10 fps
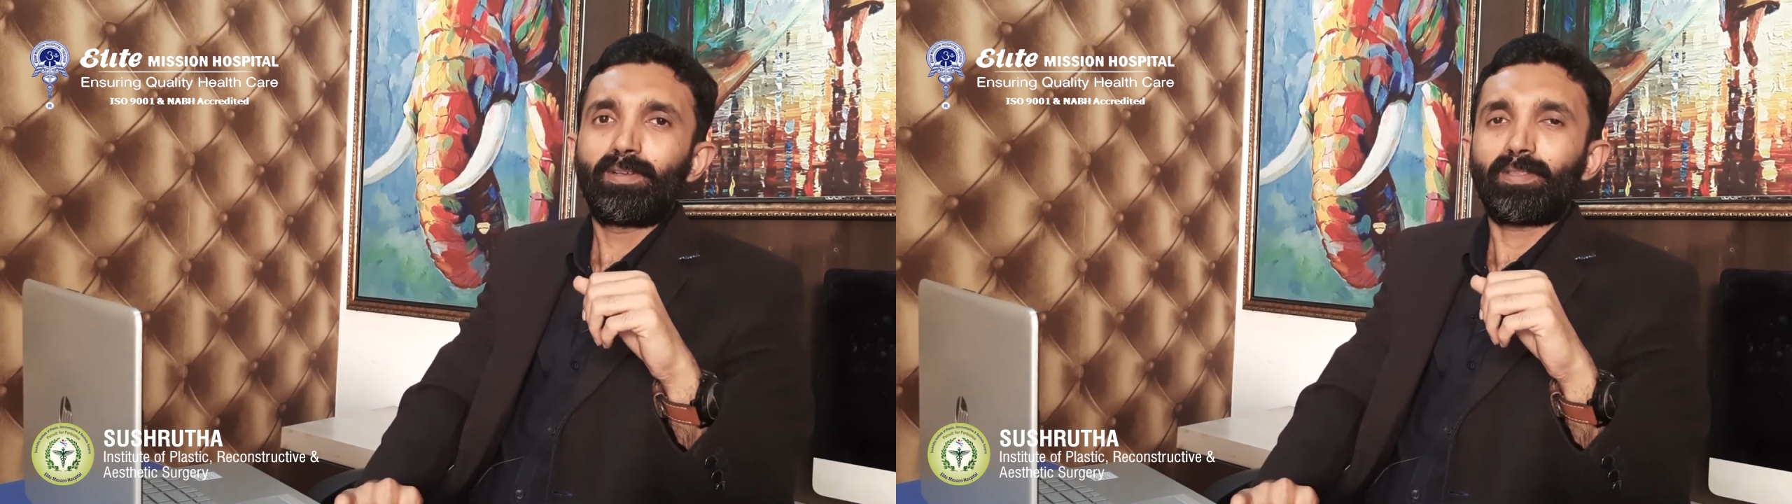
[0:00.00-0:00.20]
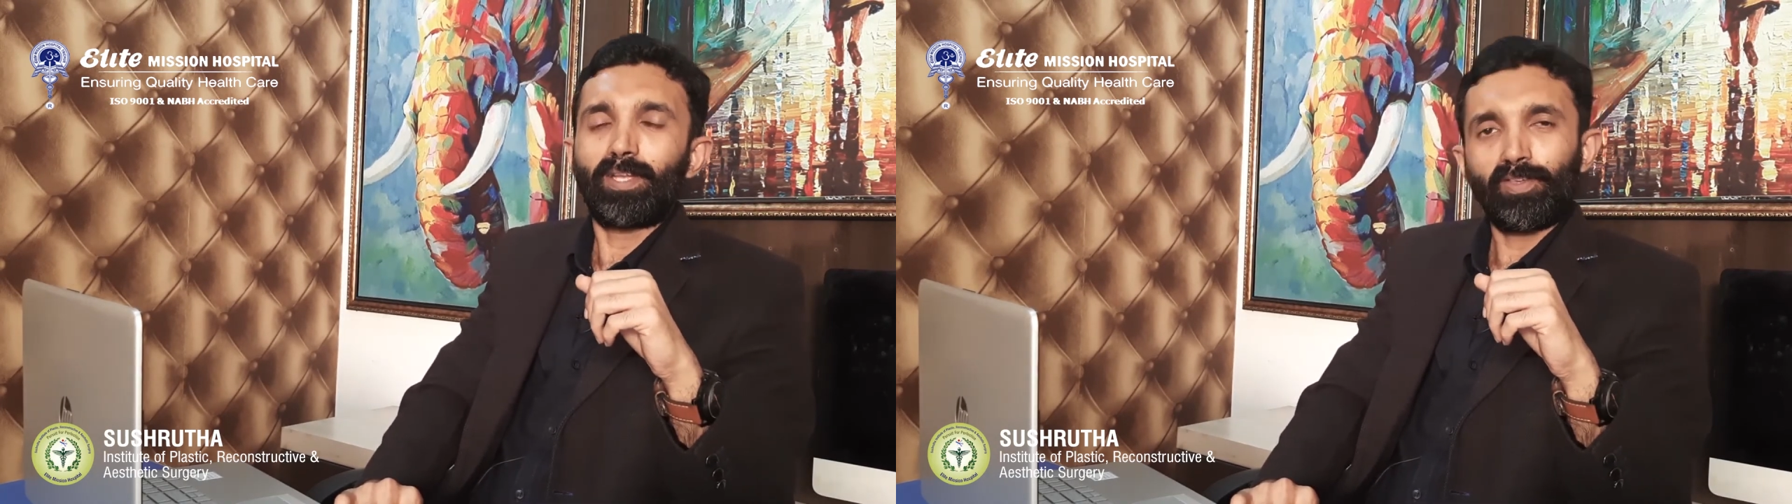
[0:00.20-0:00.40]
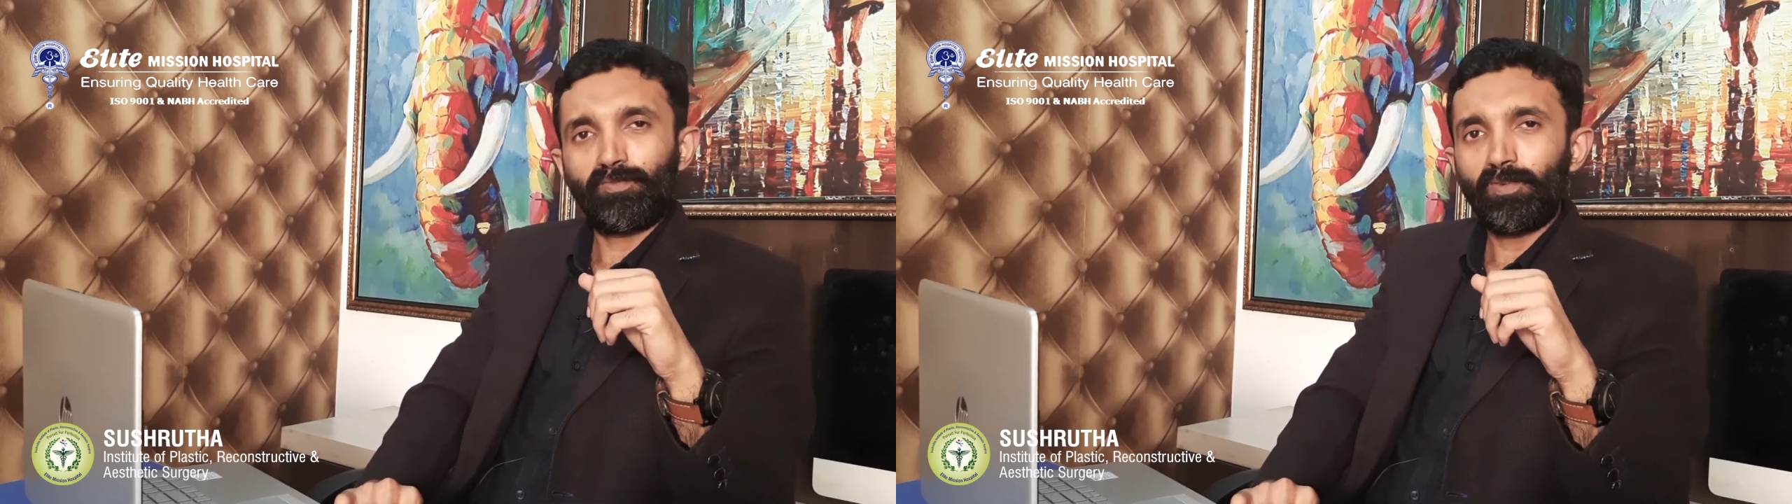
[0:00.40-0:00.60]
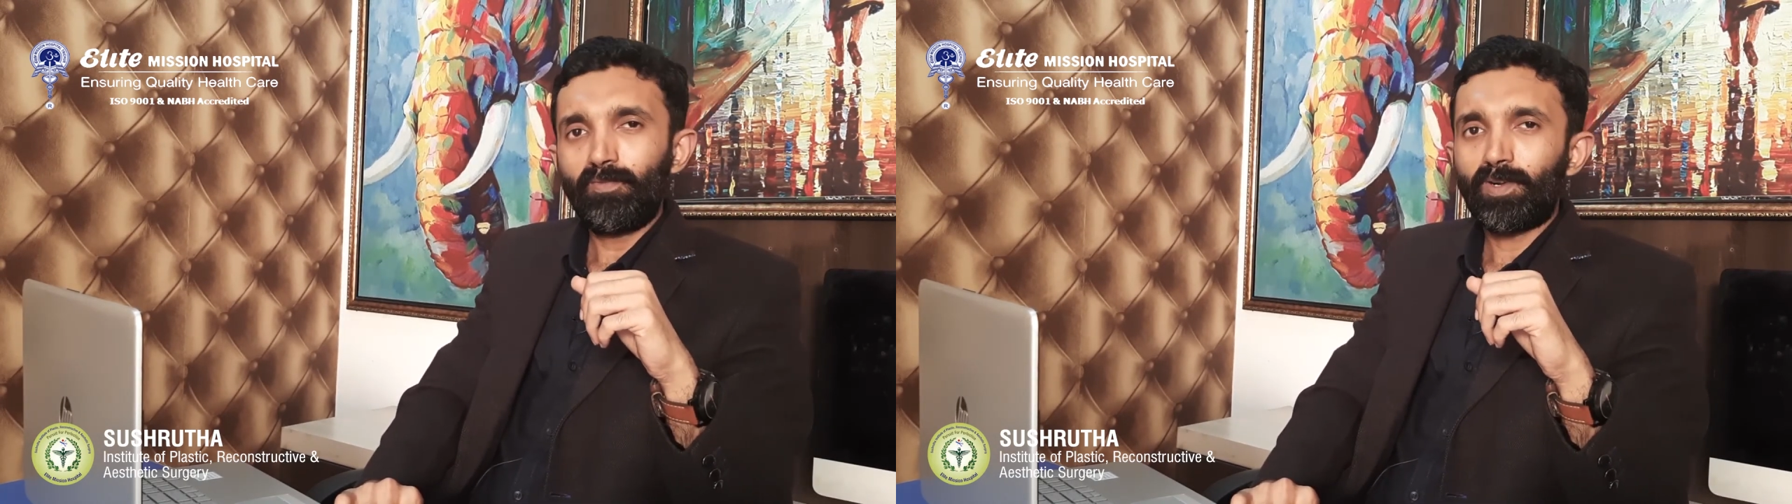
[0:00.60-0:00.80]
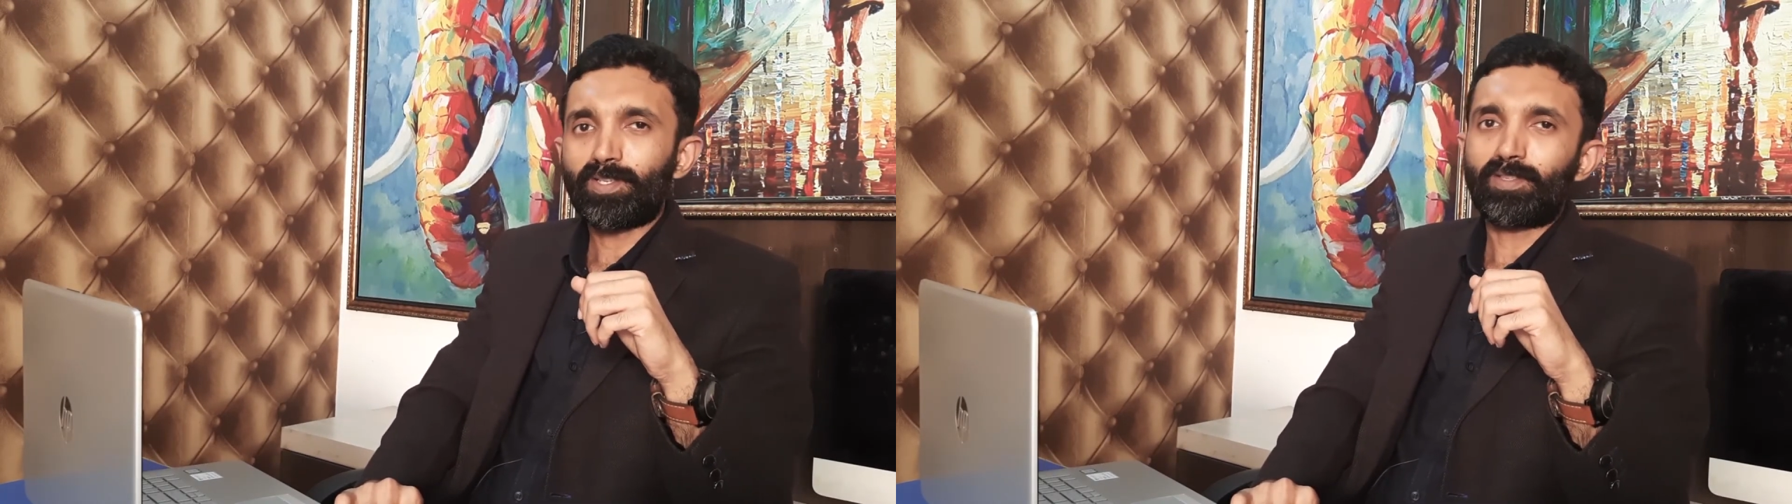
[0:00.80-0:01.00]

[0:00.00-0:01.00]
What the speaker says: Thank you for watching